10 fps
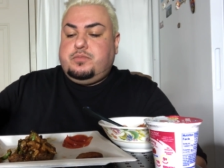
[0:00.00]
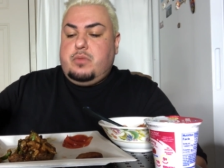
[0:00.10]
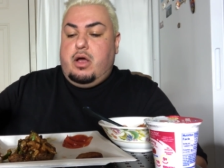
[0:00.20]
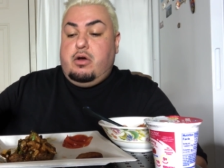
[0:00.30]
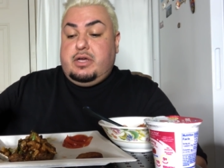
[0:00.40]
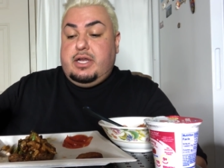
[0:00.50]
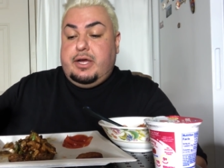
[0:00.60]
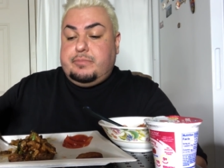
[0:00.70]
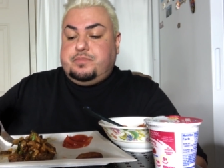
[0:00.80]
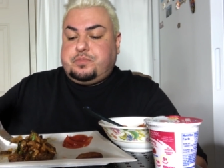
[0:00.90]
I'll get
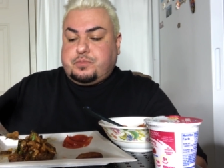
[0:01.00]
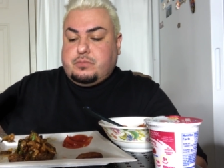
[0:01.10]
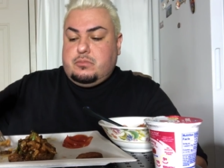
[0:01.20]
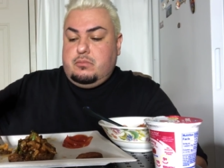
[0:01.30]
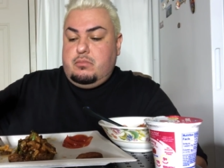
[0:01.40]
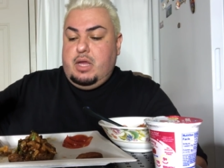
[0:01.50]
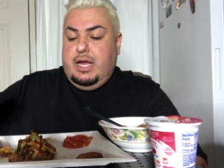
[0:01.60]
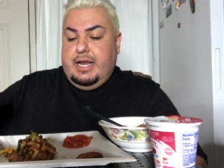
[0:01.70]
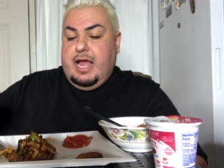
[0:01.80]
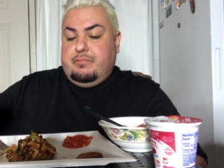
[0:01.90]
up
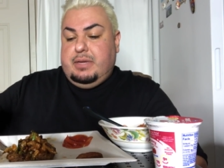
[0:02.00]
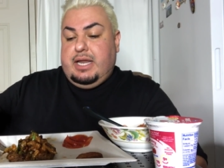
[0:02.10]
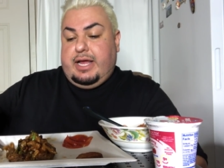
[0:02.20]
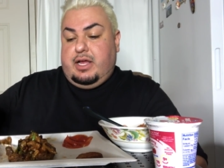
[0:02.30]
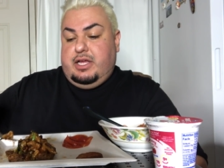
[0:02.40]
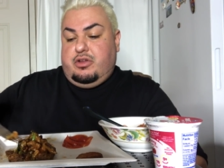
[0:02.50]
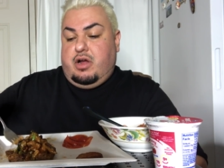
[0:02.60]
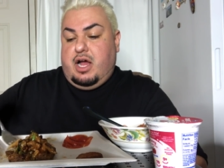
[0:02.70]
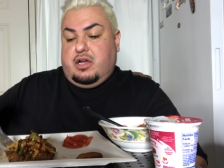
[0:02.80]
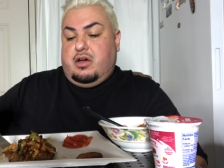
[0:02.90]
and have me like either
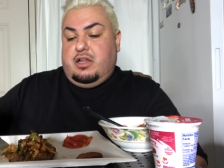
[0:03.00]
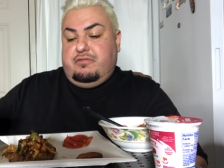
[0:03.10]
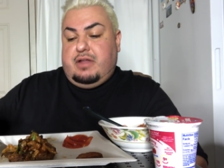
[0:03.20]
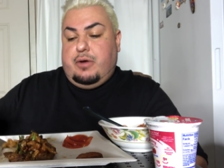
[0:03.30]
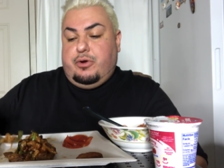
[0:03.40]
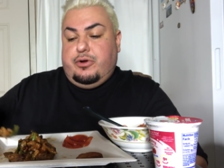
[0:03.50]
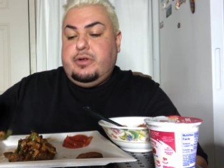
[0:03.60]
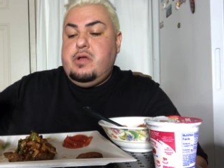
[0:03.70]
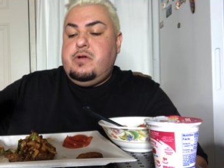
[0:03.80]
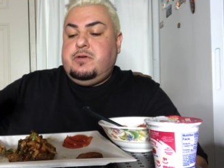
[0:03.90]
hot cauliflower
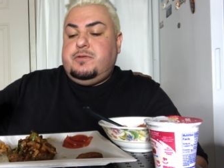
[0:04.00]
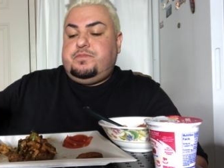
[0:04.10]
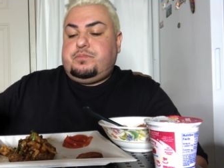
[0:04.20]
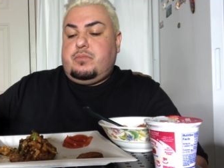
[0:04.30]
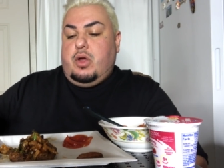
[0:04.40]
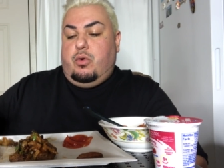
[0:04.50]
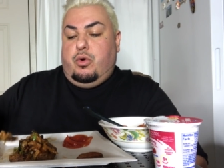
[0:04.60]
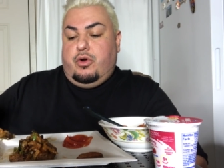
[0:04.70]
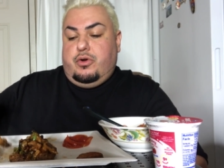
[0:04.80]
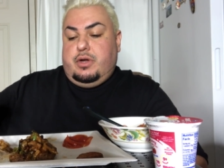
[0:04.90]

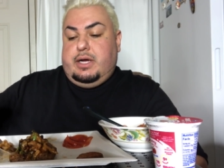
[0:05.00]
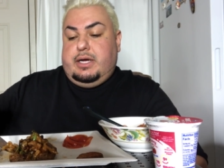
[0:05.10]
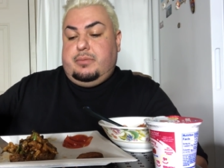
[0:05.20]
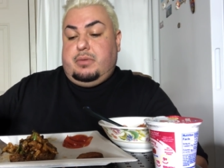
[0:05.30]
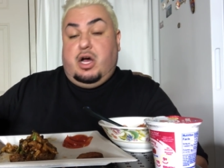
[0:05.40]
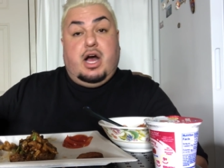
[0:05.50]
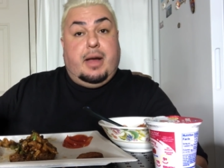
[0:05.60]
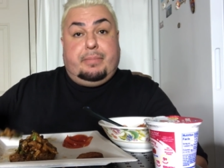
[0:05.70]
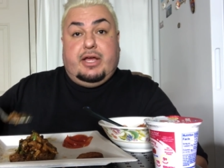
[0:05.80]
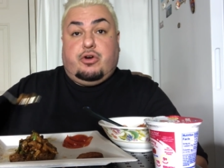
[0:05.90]
or um, a
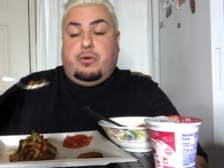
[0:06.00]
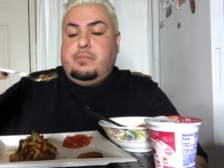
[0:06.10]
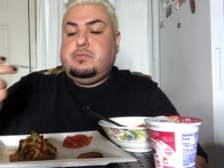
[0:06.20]
hot pickle.